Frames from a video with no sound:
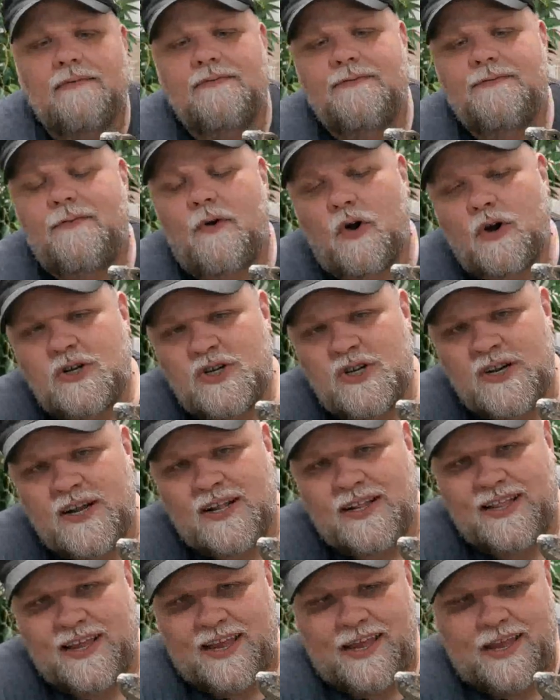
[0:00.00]

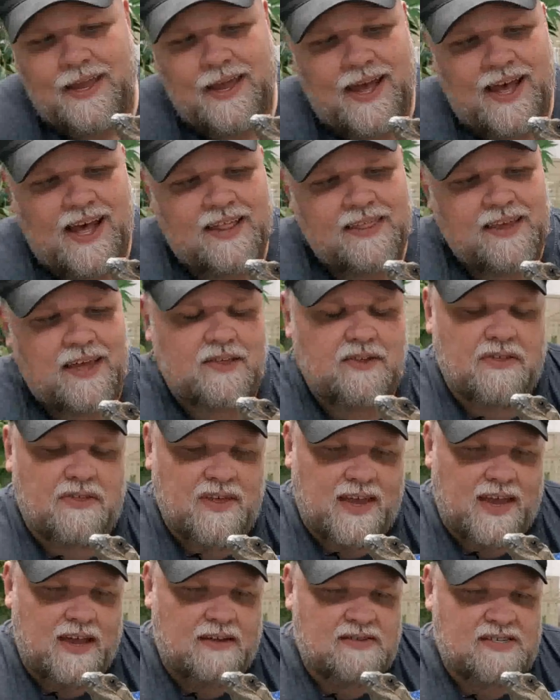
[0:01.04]
Unfortunately, the other
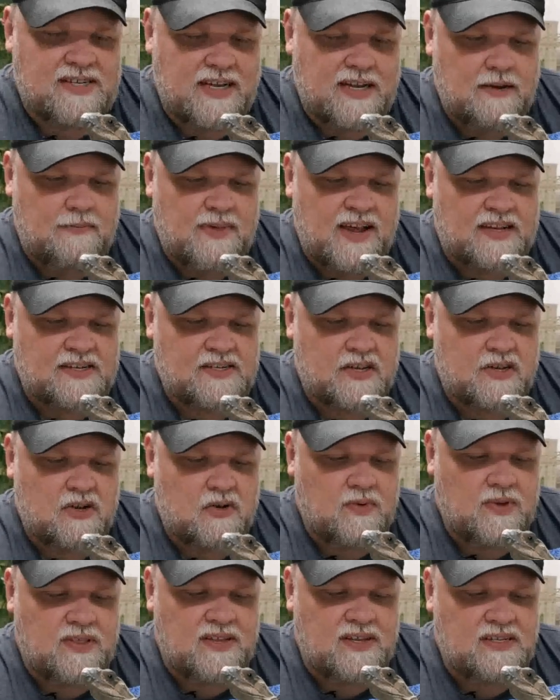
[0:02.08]
thing I've seen in
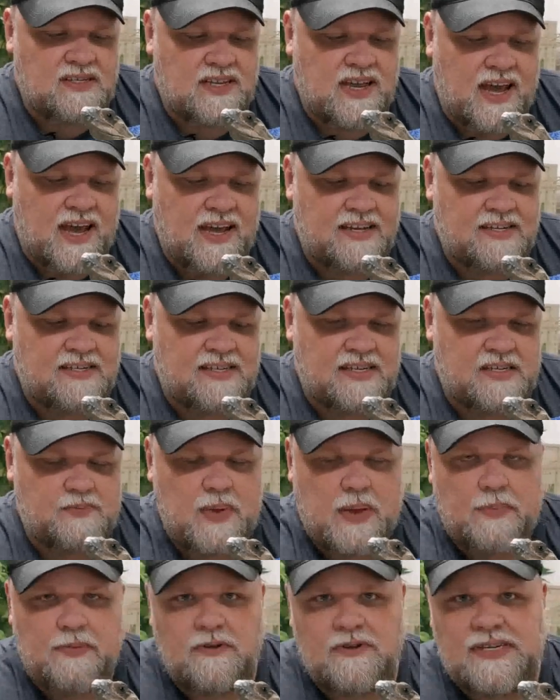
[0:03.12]
Mexico with these guys is
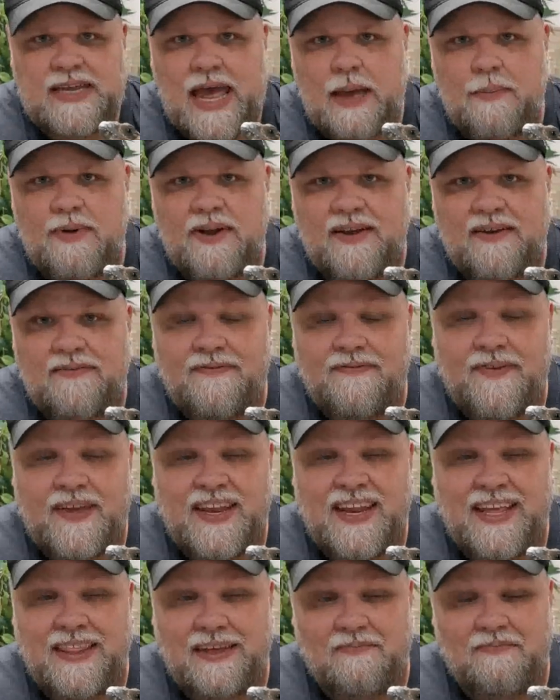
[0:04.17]
people's habit of
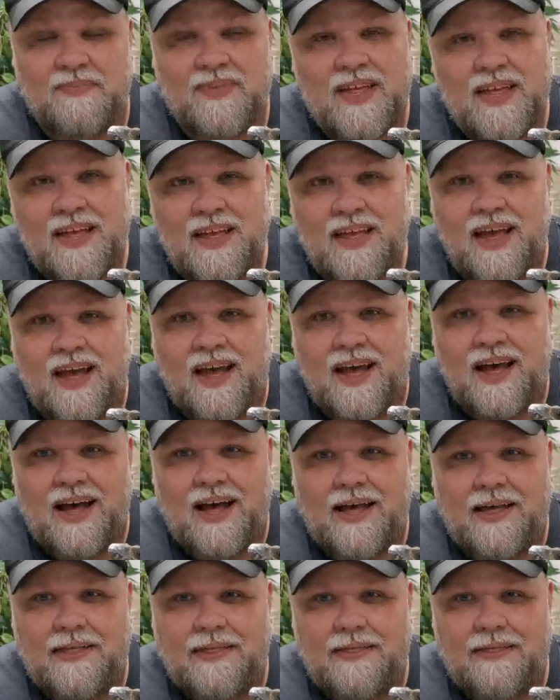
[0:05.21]
feeding them.
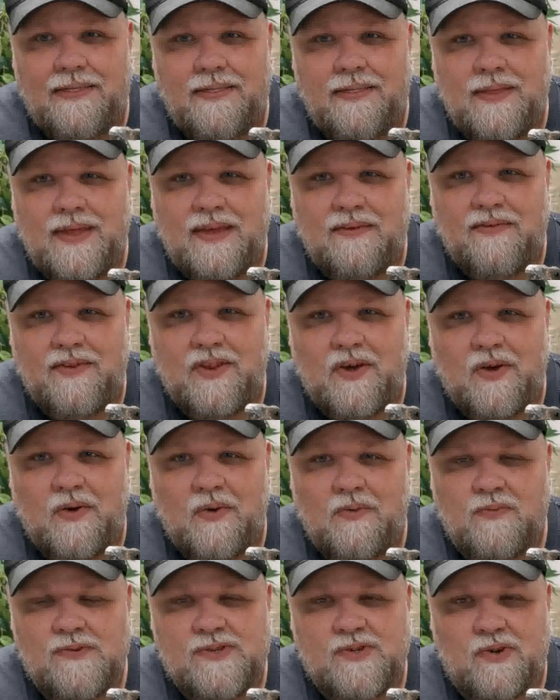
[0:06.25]
Even
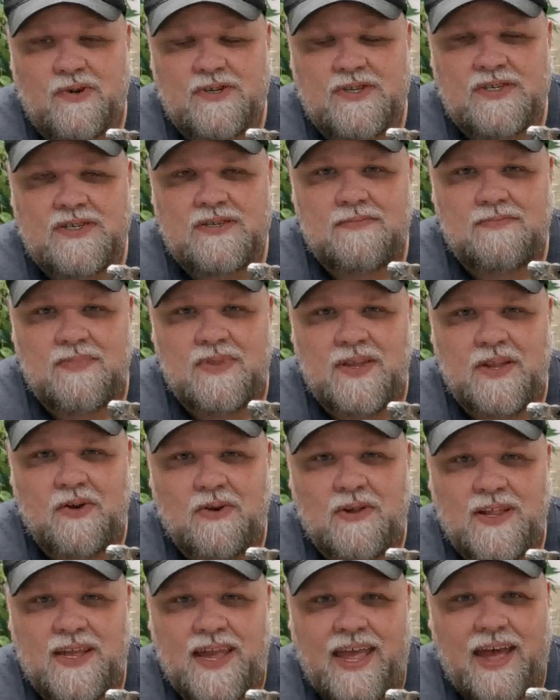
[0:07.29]
though resorts
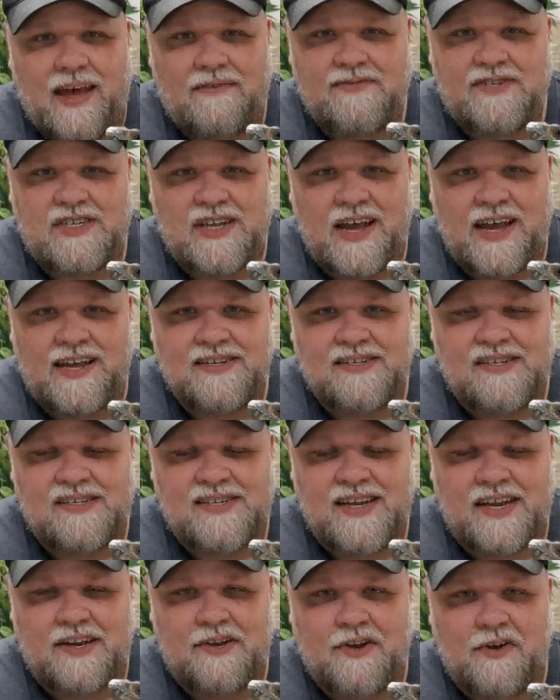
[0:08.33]
literally have signs that
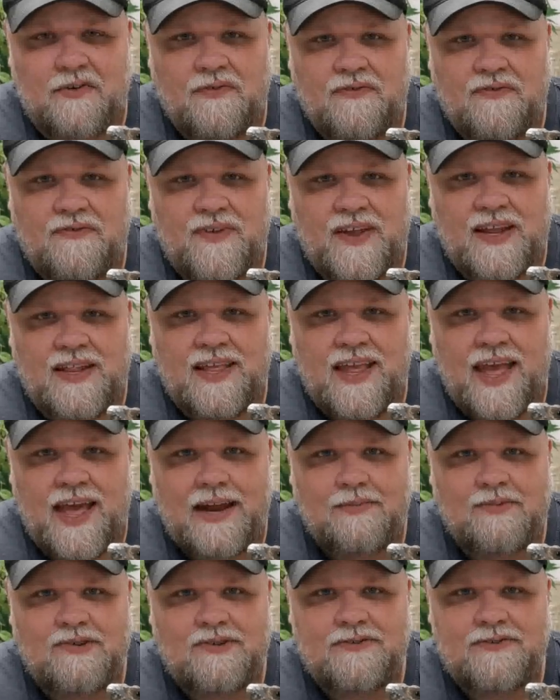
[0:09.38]
say don't feed the
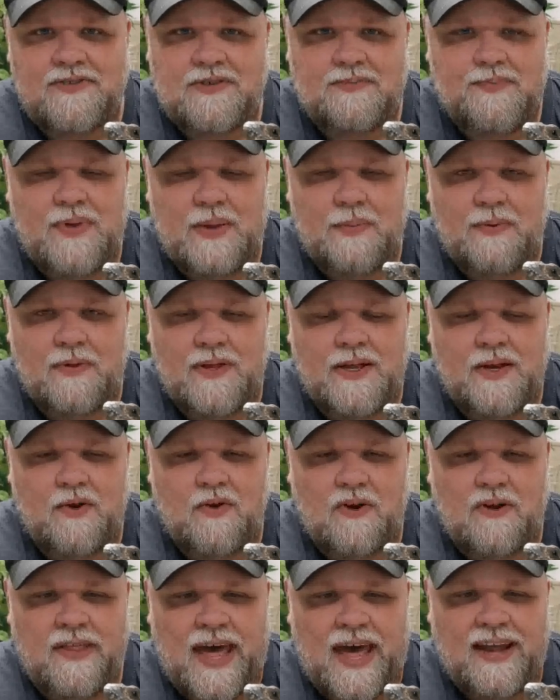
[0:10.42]
animals, people
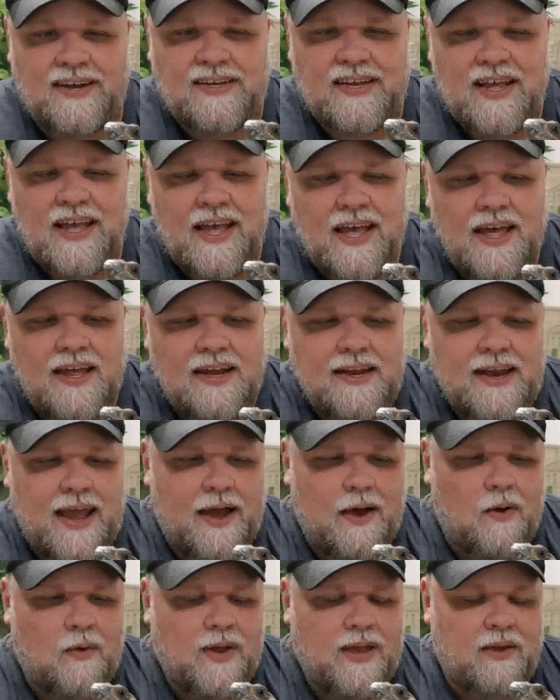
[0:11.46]
ignore that.
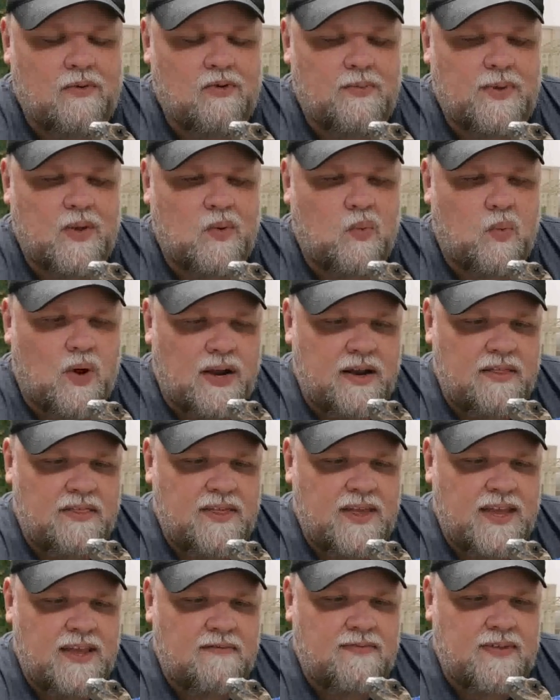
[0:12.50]
Now, it would be one
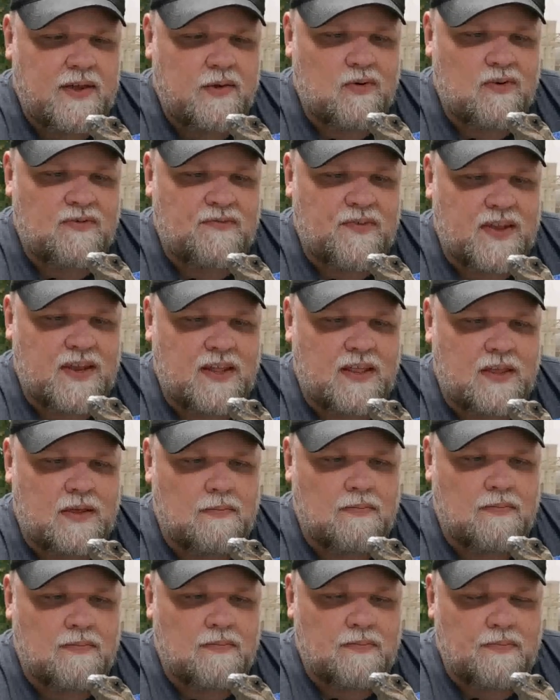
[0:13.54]
thing if they were feeding
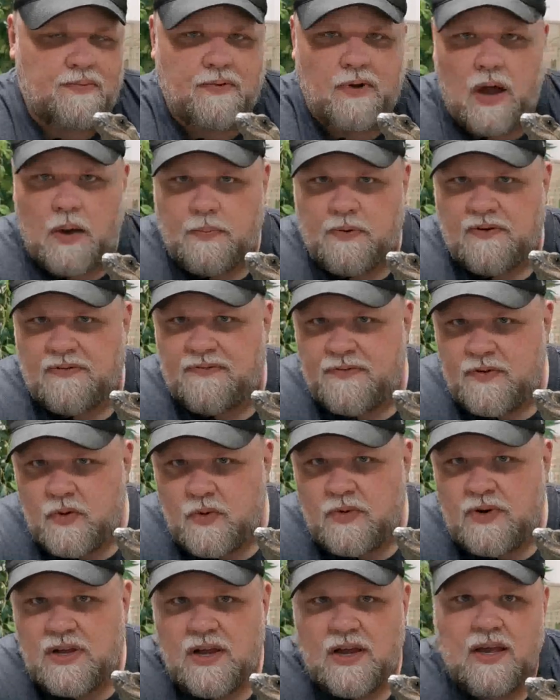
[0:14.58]
them proper
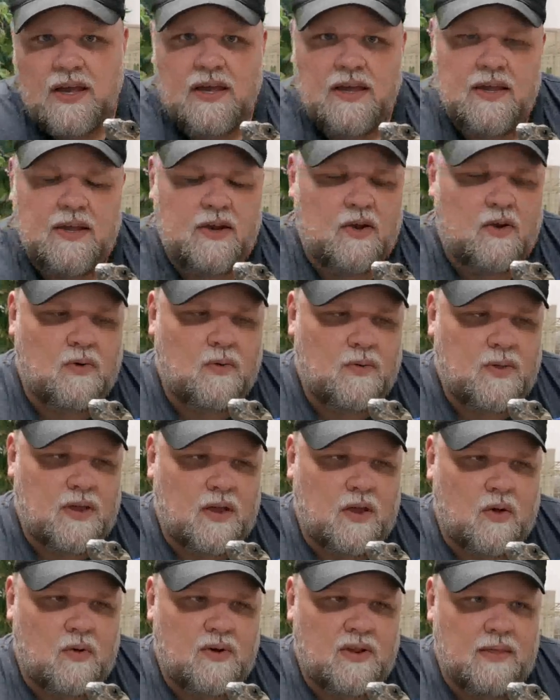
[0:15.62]
food. You know,
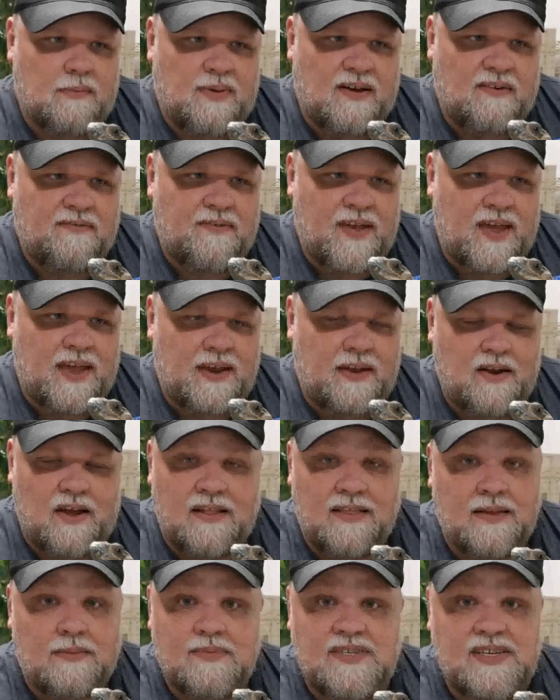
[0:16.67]
you go into the buffet,
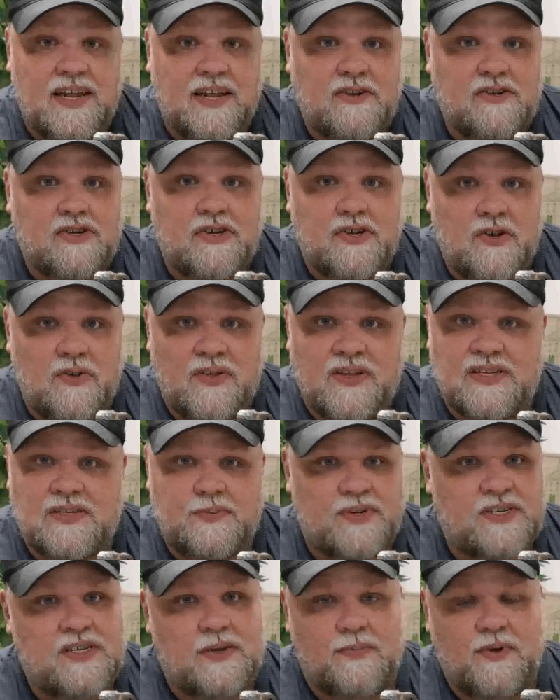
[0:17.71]
not that I'm saying you should do this,
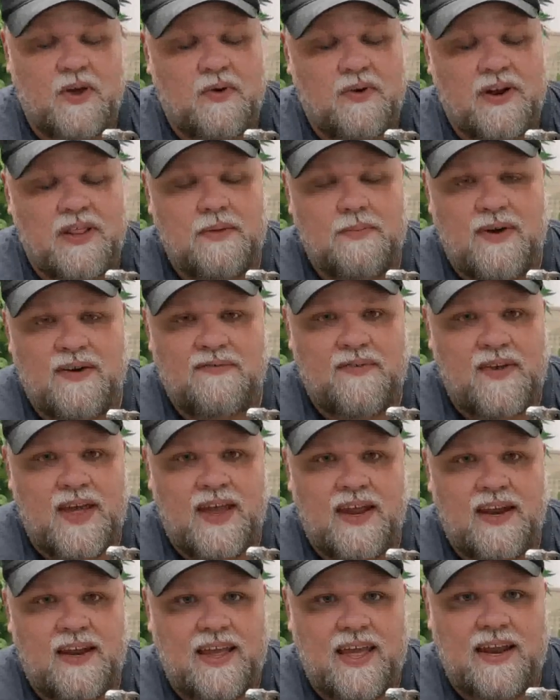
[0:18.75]
but someone going to the
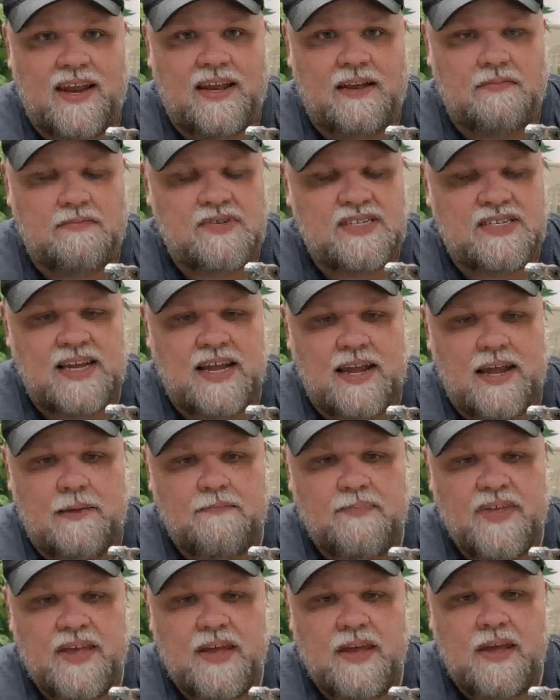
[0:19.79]
buffet and getting, say,
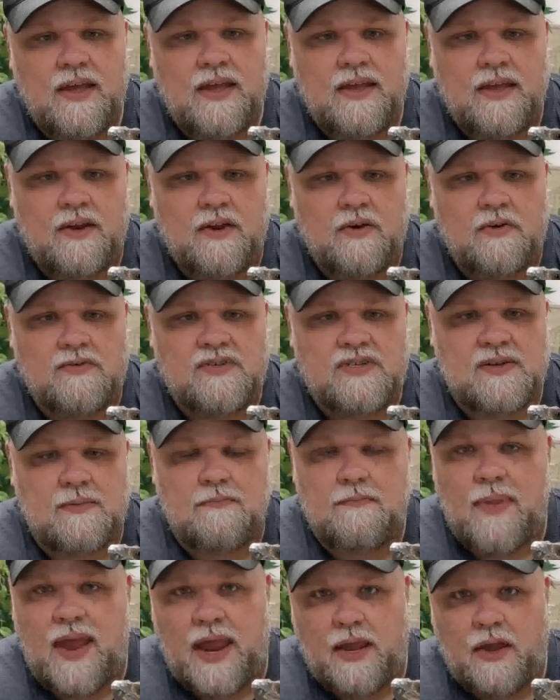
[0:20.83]
you know,
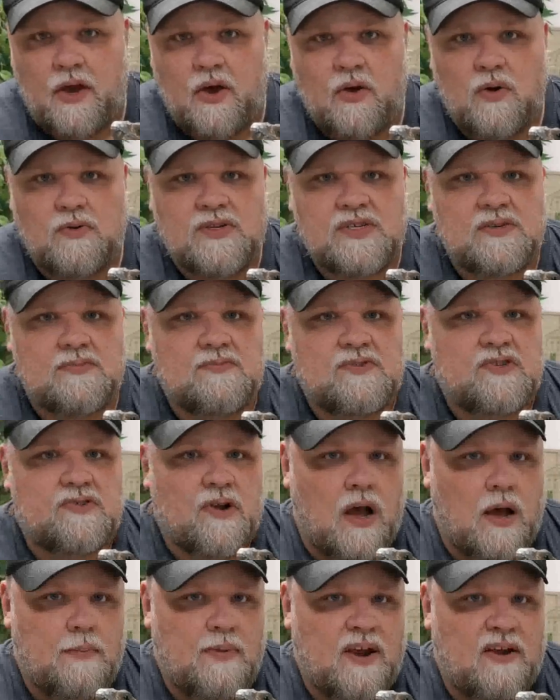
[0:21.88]
some mango, some
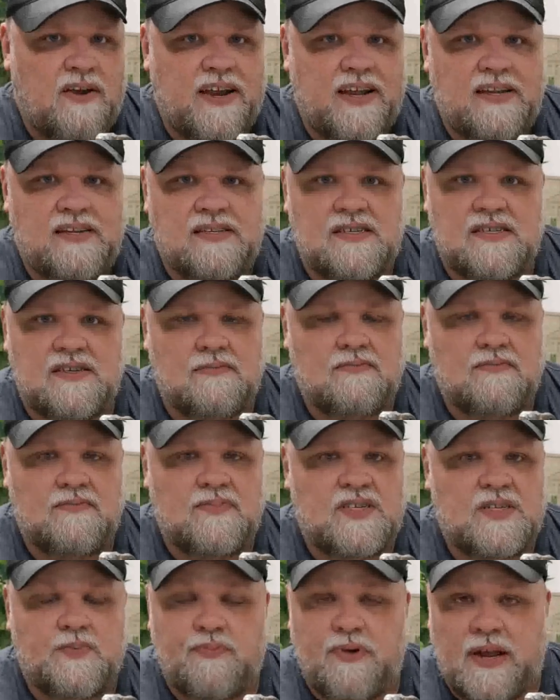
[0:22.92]
strawberries,
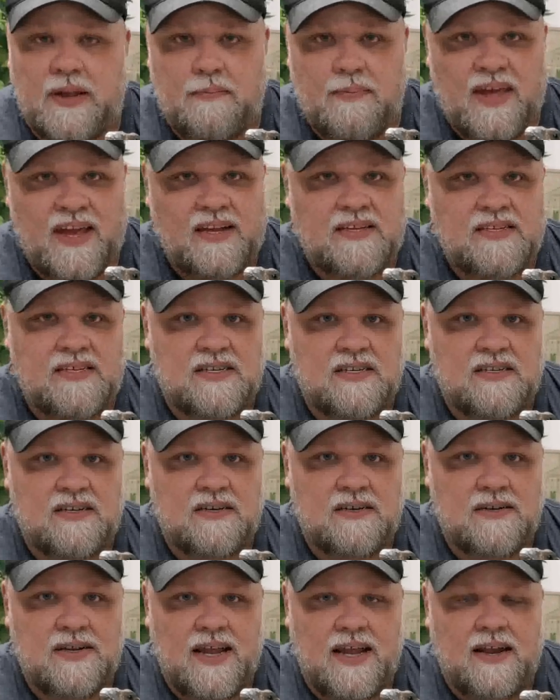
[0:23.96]
some spring mix,
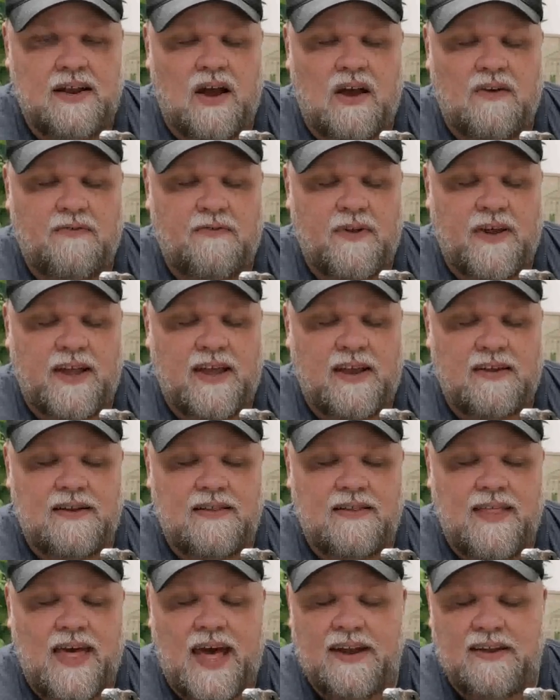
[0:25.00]
and offering
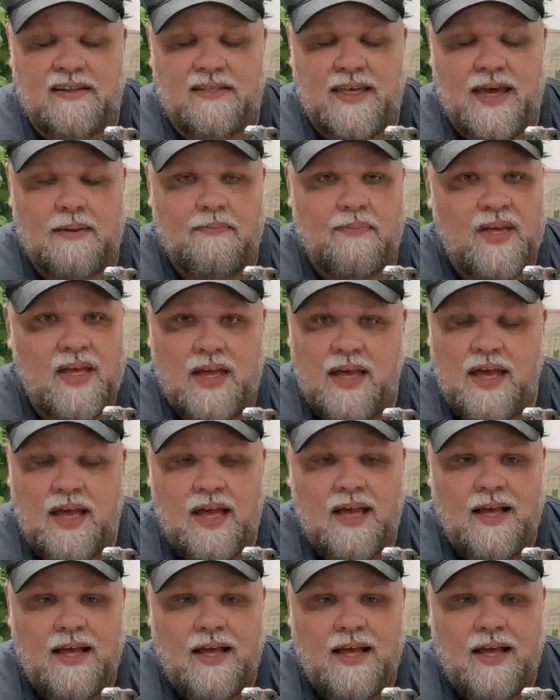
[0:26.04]
it that to them.